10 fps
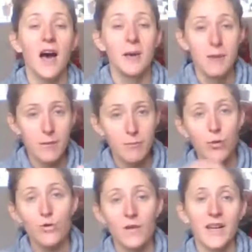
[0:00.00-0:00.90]
and then
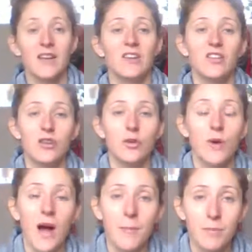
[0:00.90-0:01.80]
moving into
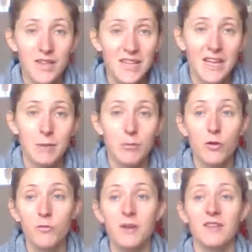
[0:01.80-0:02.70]
particular
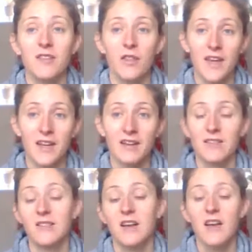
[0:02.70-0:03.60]
movements and
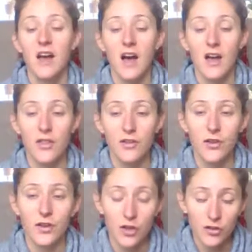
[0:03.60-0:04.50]
things that
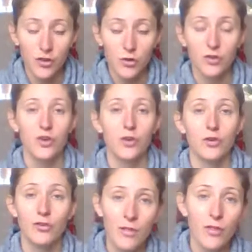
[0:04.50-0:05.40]
you can do to
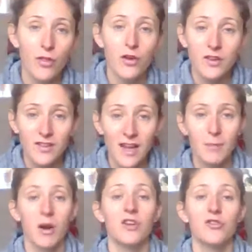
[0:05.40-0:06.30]
strengthen and
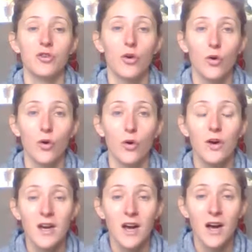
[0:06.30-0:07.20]
stabilize your core,